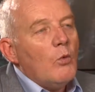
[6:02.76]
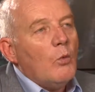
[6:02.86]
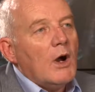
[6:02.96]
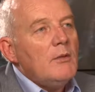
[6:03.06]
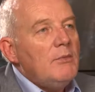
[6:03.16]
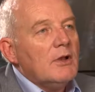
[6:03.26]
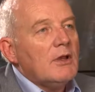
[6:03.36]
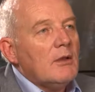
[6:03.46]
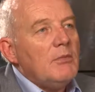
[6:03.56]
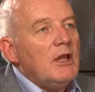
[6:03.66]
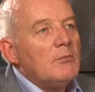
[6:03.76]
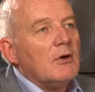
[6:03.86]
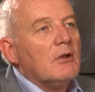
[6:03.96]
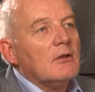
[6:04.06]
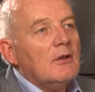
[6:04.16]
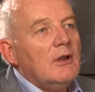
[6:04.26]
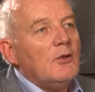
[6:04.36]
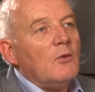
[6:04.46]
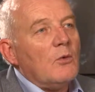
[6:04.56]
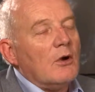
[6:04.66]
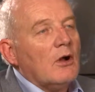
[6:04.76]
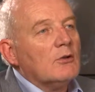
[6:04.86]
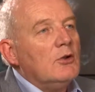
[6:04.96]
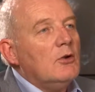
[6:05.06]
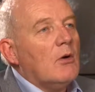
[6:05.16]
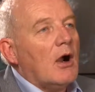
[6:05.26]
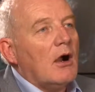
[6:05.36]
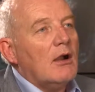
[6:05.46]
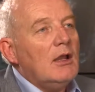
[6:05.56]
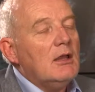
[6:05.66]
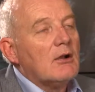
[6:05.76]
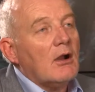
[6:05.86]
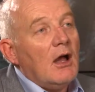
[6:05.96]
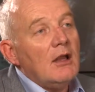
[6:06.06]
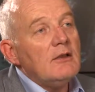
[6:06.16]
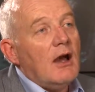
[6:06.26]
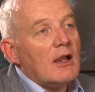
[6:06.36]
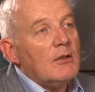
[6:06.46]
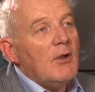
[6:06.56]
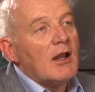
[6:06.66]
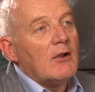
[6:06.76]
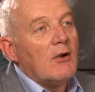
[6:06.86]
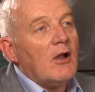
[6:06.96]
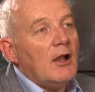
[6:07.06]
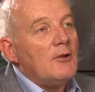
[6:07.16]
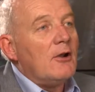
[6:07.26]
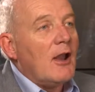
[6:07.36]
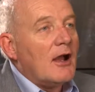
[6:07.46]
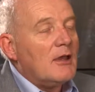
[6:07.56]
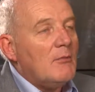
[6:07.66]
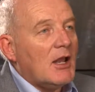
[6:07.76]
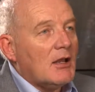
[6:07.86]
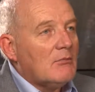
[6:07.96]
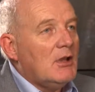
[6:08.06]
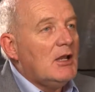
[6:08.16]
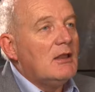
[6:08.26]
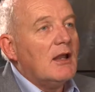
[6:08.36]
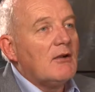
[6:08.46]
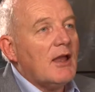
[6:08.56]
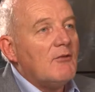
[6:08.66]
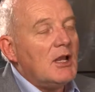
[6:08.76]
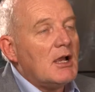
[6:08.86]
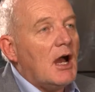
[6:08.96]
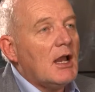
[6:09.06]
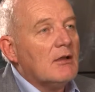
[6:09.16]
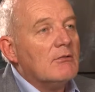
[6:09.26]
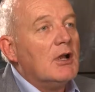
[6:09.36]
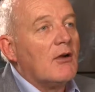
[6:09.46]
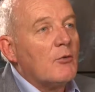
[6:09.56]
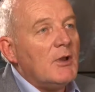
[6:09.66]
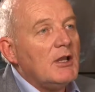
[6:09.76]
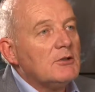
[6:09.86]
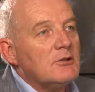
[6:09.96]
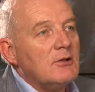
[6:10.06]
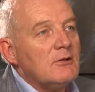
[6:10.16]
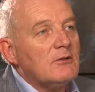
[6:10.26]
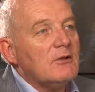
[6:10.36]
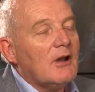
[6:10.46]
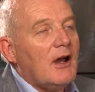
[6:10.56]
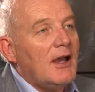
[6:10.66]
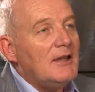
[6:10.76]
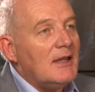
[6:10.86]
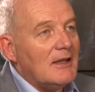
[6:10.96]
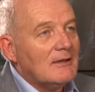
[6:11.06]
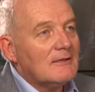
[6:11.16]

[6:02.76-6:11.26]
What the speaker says: 1 billion people in the world who are either undocumented or underdocumented, meaning they don't have any kind of government-issued ID.